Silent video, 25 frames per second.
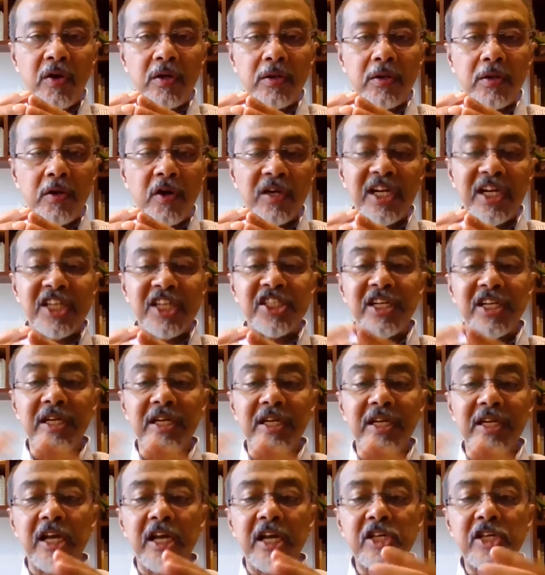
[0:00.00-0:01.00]
organization
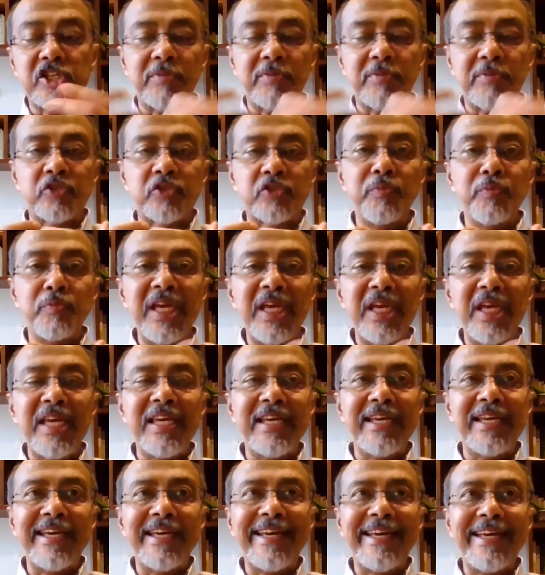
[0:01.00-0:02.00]
and culture. But to
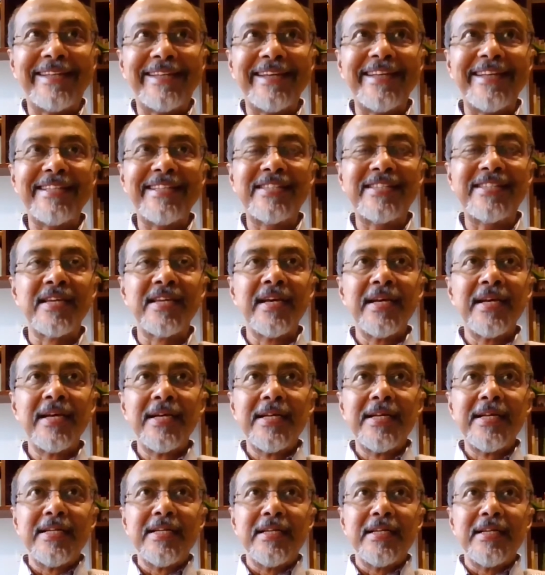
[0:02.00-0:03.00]
me, it is
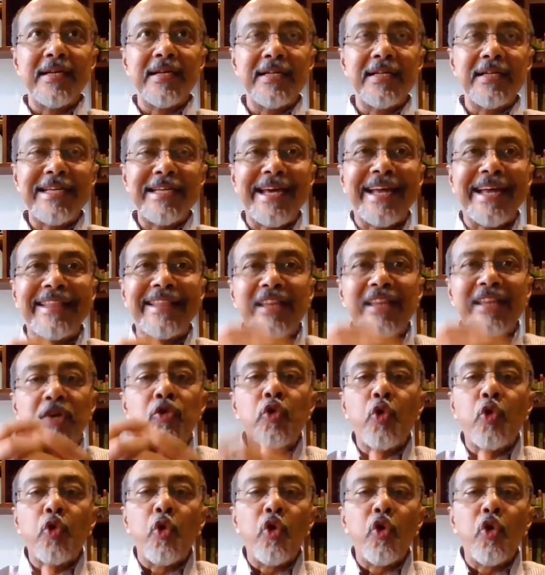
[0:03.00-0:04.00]
at the
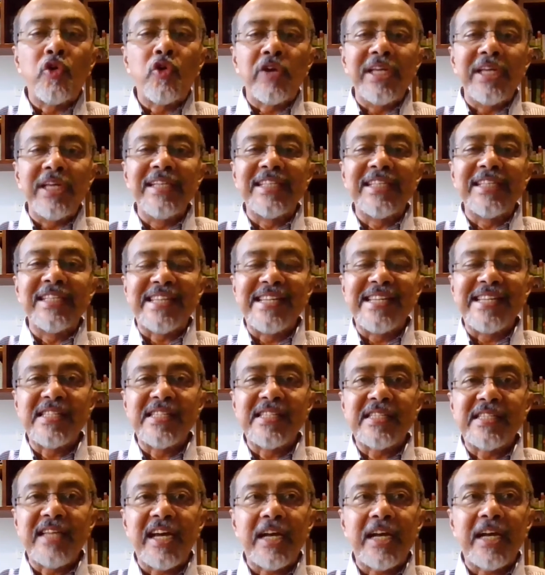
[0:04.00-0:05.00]
core, in the sense
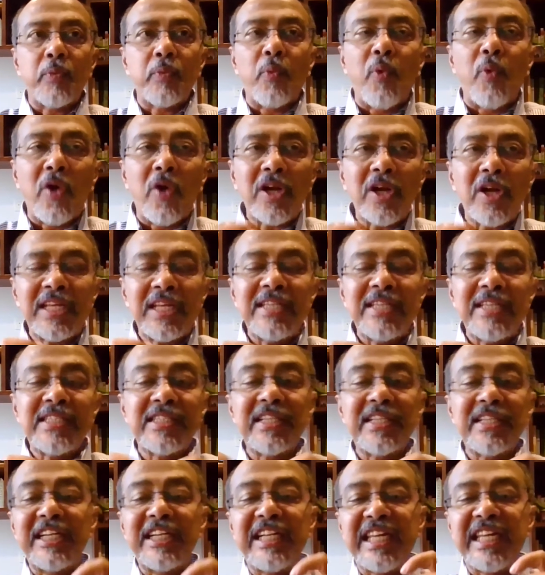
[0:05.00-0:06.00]
that what is
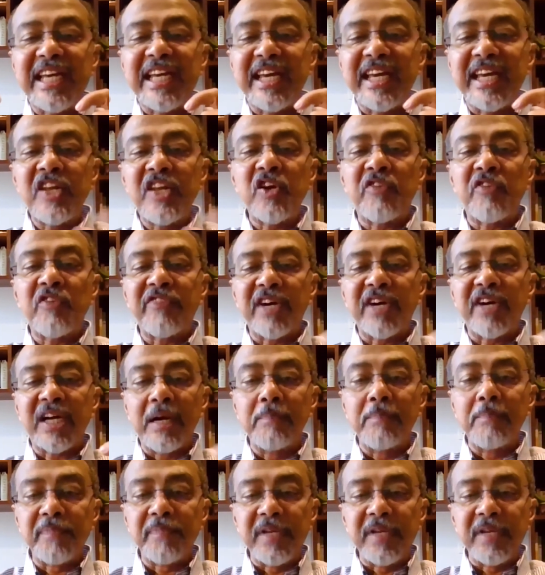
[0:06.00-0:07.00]
the DNA of a
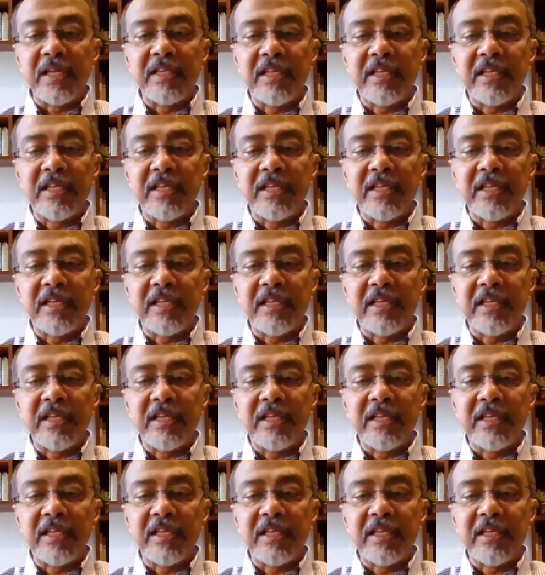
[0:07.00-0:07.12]
company?